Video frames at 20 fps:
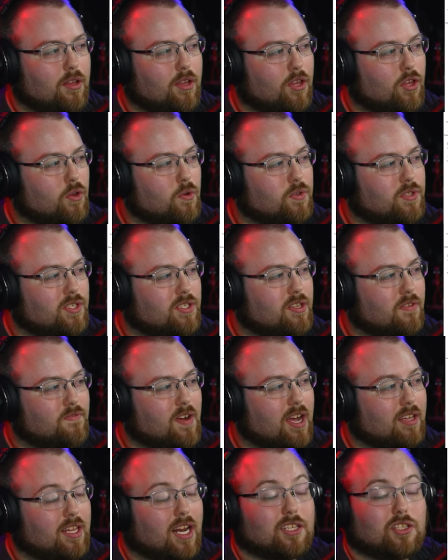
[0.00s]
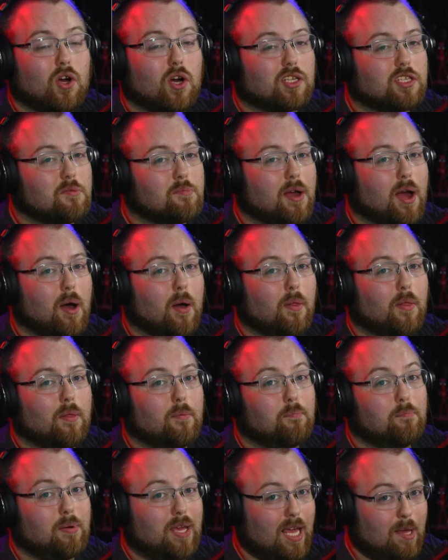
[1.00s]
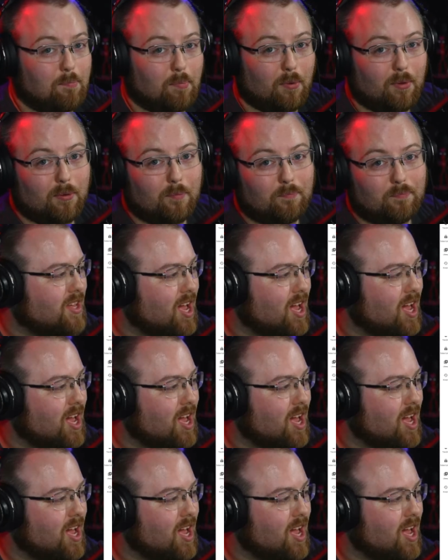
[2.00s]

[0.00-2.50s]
uses the fact that I talked about people,